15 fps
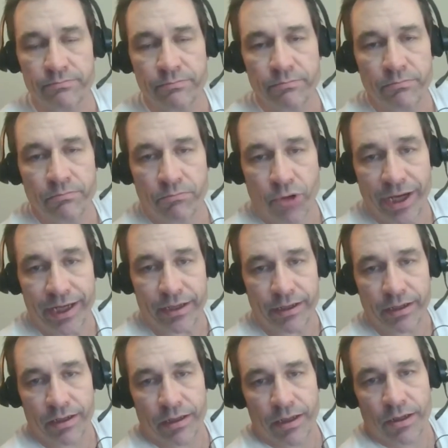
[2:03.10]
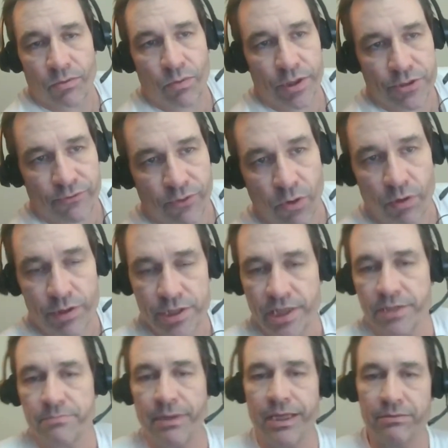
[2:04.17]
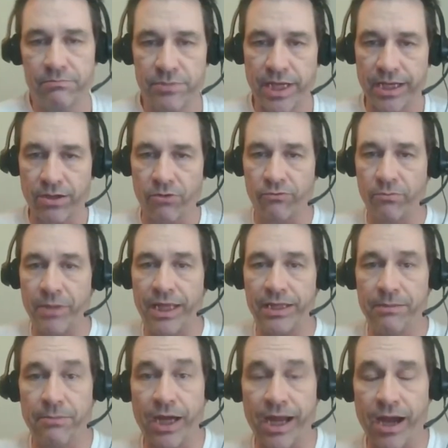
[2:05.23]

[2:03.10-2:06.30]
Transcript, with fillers: Britain which of course has been taken over mainly by